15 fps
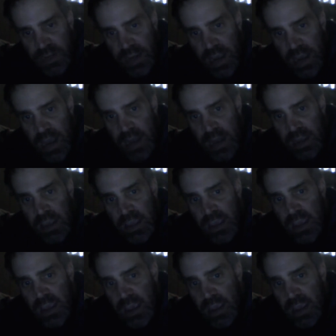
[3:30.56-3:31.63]
I got,
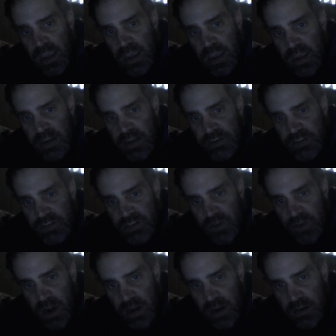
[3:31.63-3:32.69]
and just
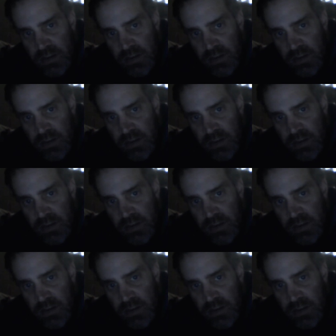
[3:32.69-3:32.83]
trying